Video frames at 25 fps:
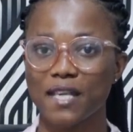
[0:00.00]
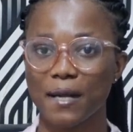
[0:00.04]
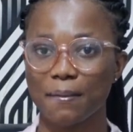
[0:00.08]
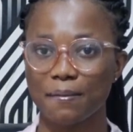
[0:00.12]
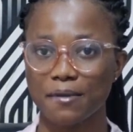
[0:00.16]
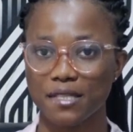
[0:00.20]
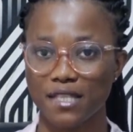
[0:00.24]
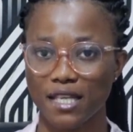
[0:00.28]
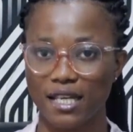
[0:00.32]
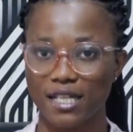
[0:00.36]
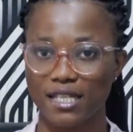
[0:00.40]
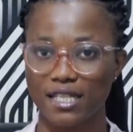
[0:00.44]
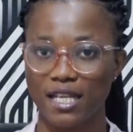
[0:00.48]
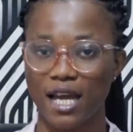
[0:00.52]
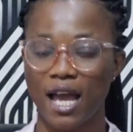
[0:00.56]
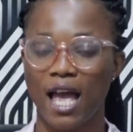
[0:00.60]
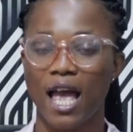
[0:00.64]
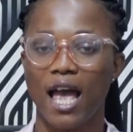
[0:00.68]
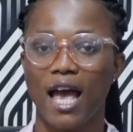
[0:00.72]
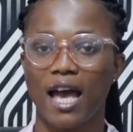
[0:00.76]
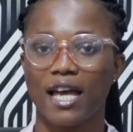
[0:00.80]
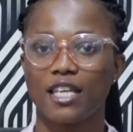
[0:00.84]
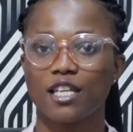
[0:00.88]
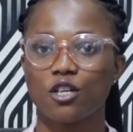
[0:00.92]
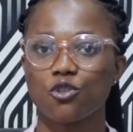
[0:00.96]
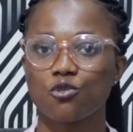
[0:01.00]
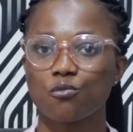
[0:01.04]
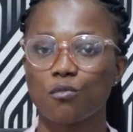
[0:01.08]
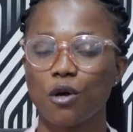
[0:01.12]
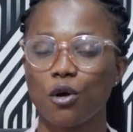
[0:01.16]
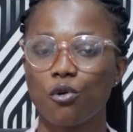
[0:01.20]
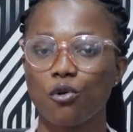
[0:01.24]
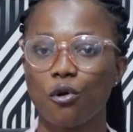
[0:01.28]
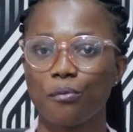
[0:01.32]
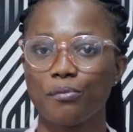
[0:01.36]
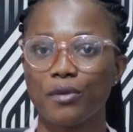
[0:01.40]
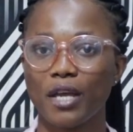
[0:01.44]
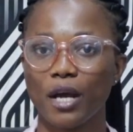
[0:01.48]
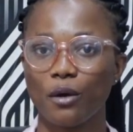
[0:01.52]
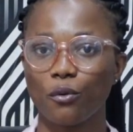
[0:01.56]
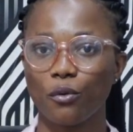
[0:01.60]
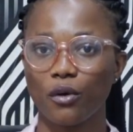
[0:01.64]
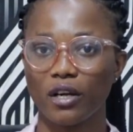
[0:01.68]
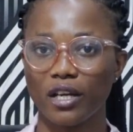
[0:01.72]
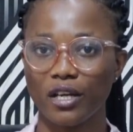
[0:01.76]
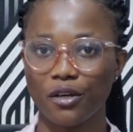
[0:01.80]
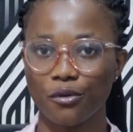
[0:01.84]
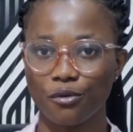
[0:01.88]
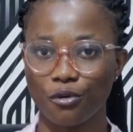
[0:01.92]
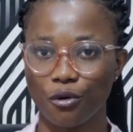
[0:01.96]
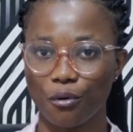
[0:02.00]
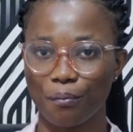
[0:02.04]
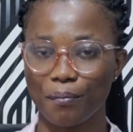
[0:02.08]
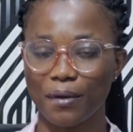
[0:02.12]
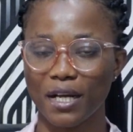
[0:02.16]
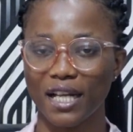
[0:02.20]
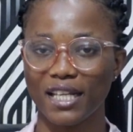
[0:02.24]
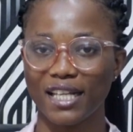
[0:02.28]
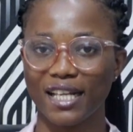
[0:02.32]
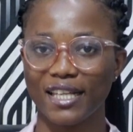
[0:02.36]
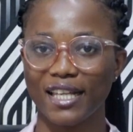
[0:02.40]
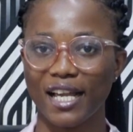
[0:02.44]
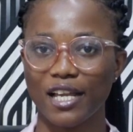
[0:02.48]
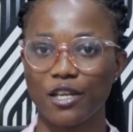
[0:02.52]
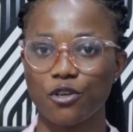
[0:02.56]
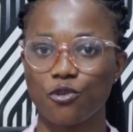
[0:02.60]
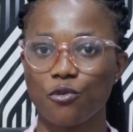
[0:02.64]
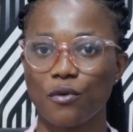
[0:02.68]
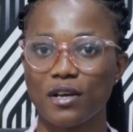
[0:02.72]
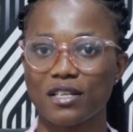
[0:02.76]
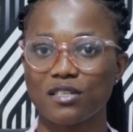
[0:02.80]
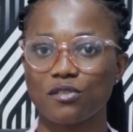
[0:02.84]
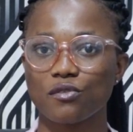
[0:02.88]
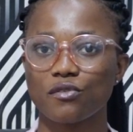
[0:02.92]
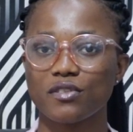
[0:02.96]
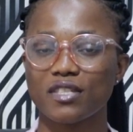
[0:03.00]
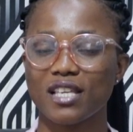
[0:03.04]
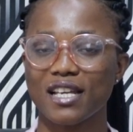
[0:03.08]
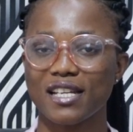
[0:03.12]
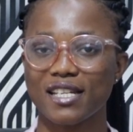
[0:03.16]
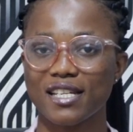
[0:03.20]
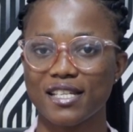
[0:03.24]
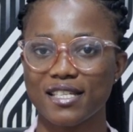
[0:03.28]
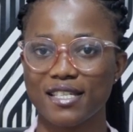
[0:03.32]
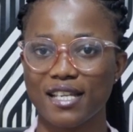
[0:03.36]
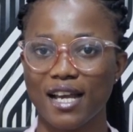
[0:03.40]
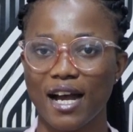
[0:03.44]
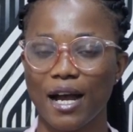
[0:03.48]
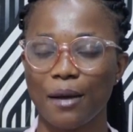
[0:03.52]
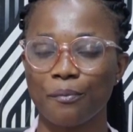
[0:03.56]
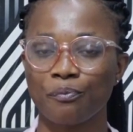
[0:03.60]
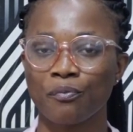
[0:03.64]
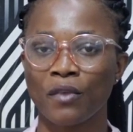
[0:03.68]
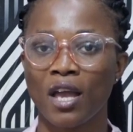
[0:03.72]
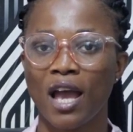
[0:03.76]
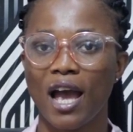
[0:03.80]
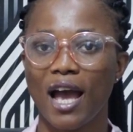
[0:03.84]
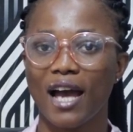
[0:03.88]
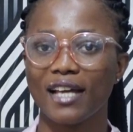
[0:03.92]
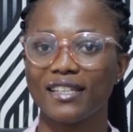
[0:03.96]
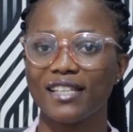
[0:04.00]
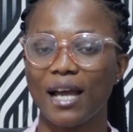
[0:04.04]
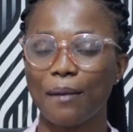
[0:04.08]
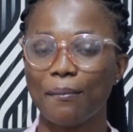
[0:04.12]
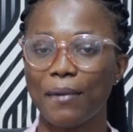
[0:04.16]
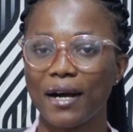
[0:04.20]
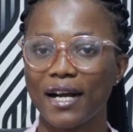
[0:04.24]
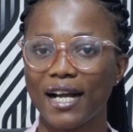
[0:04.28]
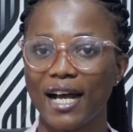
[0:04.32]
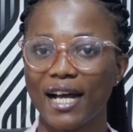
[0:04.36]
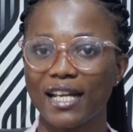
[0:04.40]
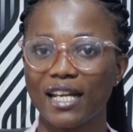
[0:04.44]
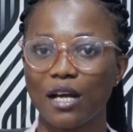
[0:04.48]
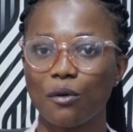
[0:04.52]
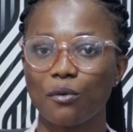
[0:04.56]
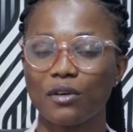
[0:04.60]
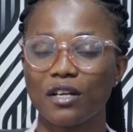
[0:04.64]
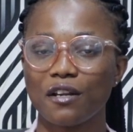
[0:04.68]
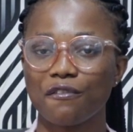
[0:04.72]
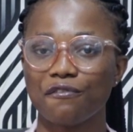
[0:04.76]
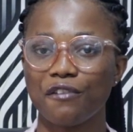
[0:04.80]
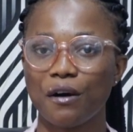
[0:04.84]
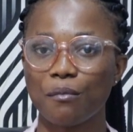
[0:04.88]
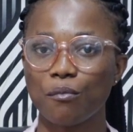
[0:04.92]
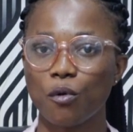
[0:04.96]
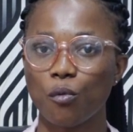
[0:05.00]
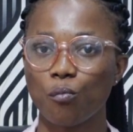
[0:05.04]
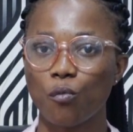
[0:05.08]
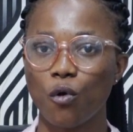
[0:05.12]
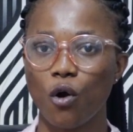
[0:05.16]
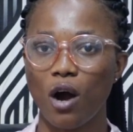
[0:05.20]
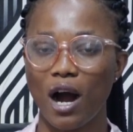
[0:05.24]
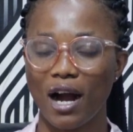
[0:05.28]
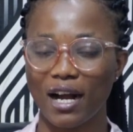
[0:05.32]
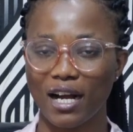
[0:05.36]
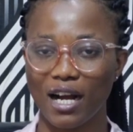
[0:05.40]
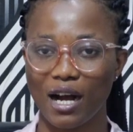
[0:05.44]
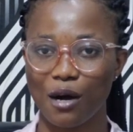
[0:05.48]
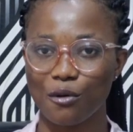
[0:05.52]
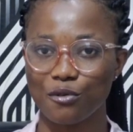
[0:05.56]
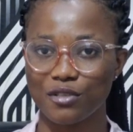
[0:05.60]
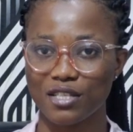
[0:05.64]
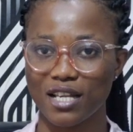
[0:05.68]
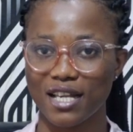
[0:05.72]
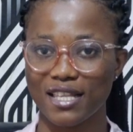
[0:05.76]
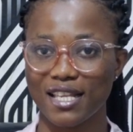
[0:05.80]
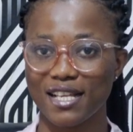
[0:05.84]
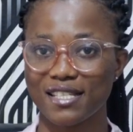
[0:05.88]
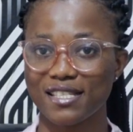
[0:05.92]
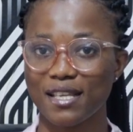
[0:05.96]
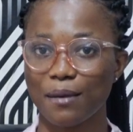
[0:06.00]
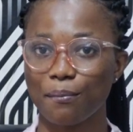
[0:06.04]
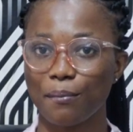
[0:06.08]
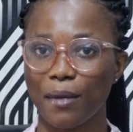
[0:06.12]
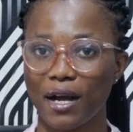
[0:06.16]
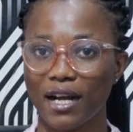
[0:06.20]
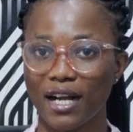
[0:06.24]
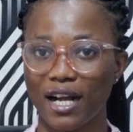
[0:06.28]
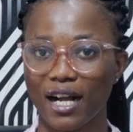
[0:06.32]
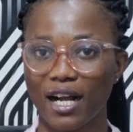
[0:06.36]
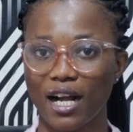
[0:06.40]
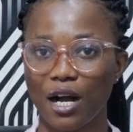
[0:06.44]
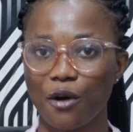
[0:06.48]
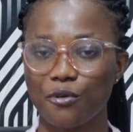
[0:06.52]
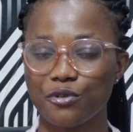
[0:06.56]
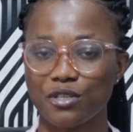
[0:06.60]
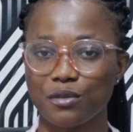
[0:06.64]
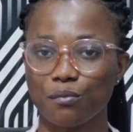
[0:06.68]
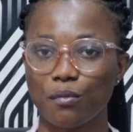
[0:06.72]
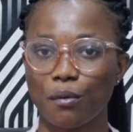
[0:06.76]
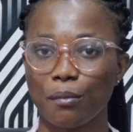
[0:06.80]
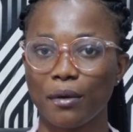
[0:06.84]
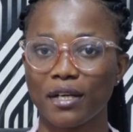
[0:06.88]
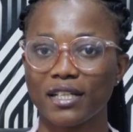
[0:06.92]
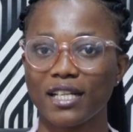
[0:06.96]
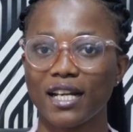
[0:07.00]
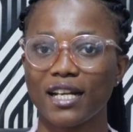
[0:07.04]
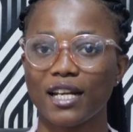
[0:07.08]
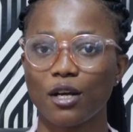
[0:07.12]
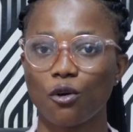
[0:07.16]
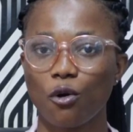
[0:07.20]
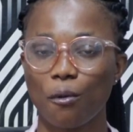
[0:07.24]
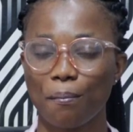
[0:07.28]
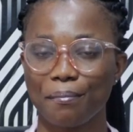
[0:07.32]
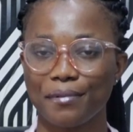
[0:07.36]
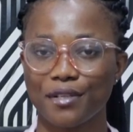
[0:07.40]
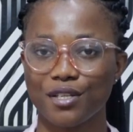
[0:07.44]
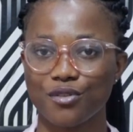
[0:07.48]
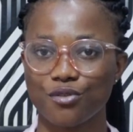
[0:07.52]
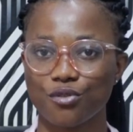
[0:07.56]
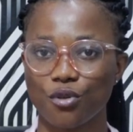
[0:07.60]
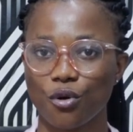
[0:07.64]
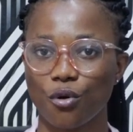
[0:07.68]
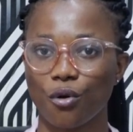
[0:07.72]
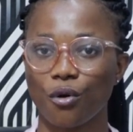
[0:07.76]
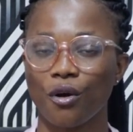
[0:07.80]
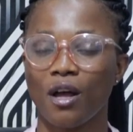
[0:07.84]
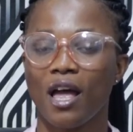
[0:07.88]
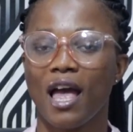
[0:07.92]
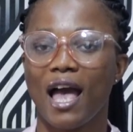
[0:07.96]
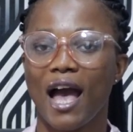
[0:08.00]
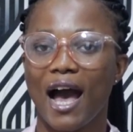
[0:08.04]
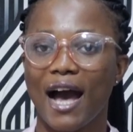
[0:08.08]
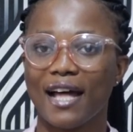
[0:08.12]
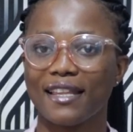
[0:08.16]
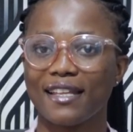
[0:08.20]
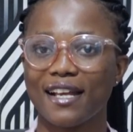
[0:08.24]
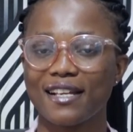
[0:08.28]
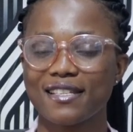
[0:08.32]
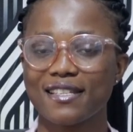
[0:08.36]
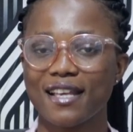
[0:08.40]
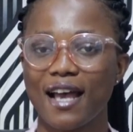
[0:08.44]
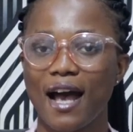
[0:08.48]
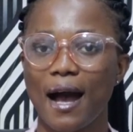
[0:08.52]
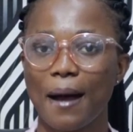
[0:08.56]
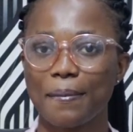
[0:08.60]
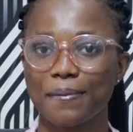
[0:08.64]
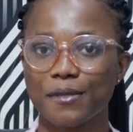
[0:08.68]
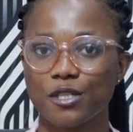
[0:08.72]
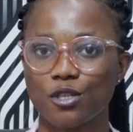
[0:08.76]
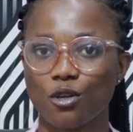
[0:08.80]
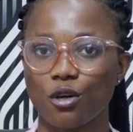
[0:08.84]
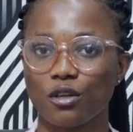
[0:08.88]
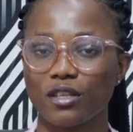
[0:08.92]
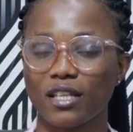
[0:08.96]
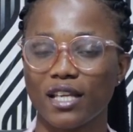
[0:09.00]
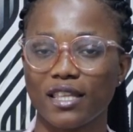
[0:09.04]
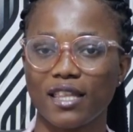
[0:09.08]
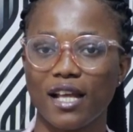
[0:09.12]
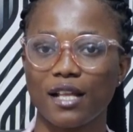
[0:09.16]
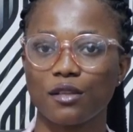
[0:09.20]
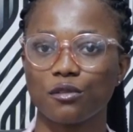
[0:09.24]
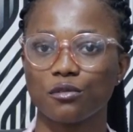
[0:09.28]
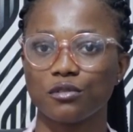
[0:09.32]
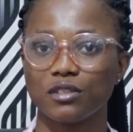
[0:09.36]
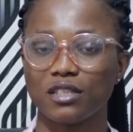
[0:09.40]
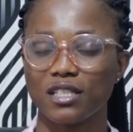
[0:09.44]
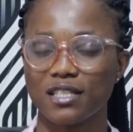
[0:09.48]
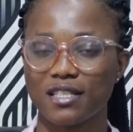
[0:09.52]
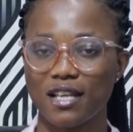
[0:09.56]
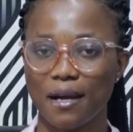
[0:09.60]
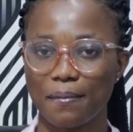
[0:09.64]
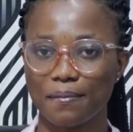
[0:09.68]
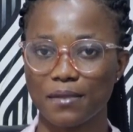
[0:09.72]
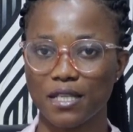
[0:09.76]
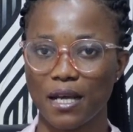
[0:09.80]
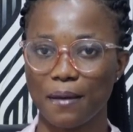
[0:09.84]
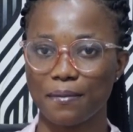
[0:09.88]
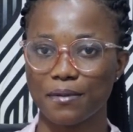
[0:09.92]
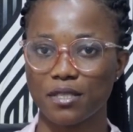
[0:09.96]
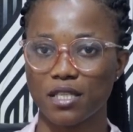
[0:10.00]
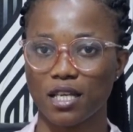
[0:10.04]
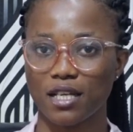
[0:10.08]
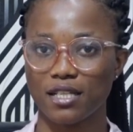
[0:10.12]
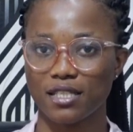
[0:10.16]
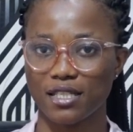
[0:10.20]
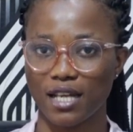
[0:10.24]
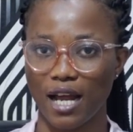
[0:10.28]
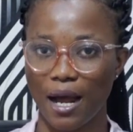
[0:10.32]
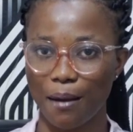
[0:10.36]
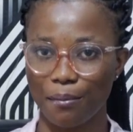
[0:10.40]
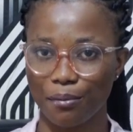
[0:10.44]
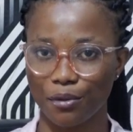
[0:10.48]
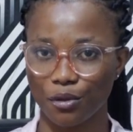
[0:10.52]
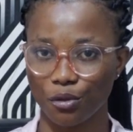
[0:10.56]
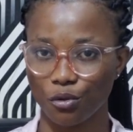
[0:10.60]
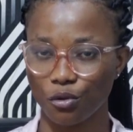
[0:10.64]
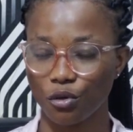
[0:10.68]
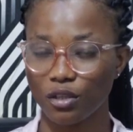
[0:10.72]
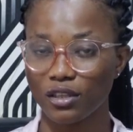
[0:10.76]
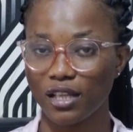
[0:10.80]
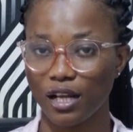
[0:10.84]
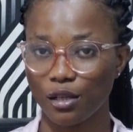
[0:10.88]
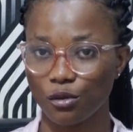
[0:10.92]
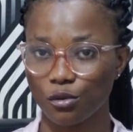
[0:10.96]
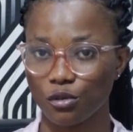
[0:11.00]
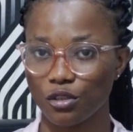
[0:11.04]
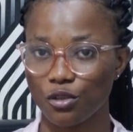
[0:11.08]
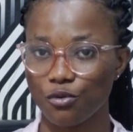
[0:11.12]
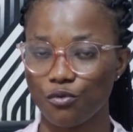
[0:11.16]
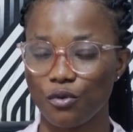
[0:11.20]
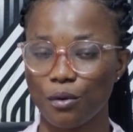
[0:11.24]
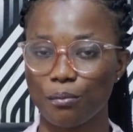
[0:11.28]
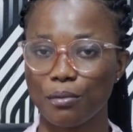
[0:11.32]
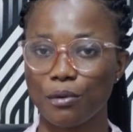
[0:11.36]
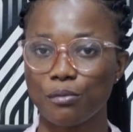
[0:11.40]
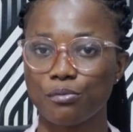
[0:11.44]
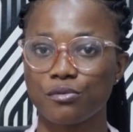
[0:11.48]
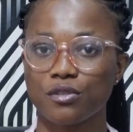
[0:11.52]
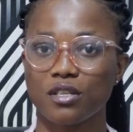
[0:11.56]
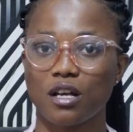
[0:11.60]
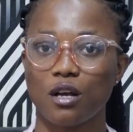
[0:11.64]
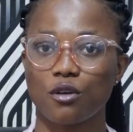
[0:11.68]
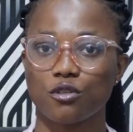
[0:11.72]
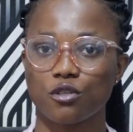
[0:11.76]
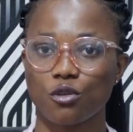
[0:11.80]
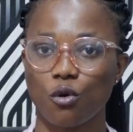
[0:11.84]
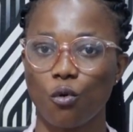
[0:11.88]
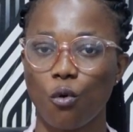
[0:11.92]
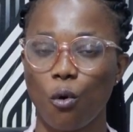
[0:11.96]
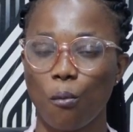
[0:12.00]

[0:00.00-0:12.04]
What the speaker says: tap send aye juma ko bia wo Europe Canada US so send this car e de abaga na wo de famo mo account ana se bank account bo modia ne ko play store ana se app store ne download the tap tap send app no o download we be busa so